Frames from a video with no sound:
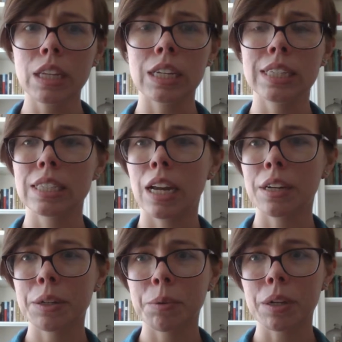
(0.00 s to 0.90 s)
It's not
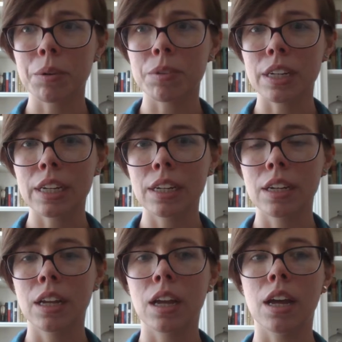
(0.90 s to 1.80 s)
a quick read,
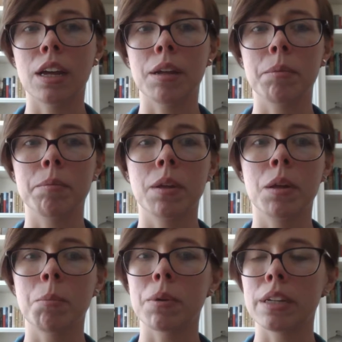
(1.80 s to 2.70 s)

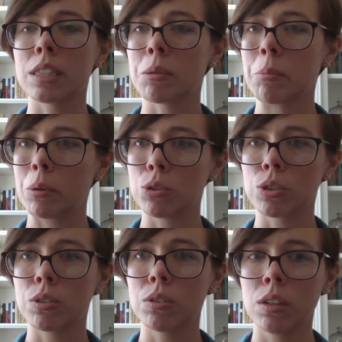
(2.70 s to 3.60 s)
but it's
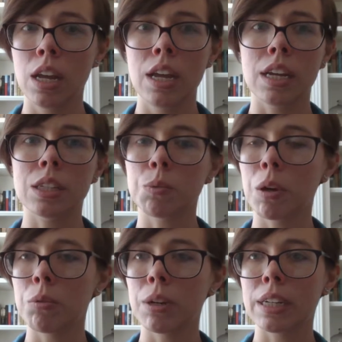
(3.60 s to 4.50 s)
emotional, it's
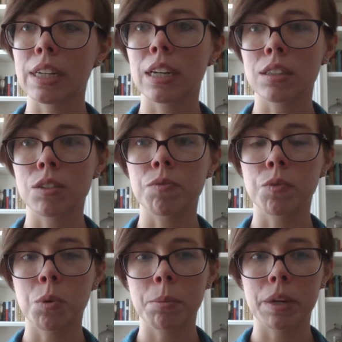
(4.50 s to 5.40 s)
well written, and it's
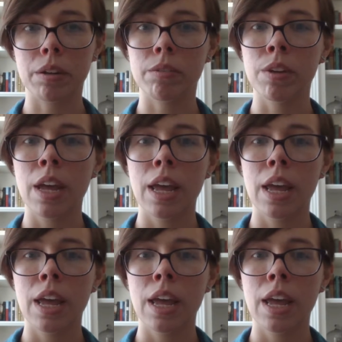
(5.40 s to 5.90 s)
informative.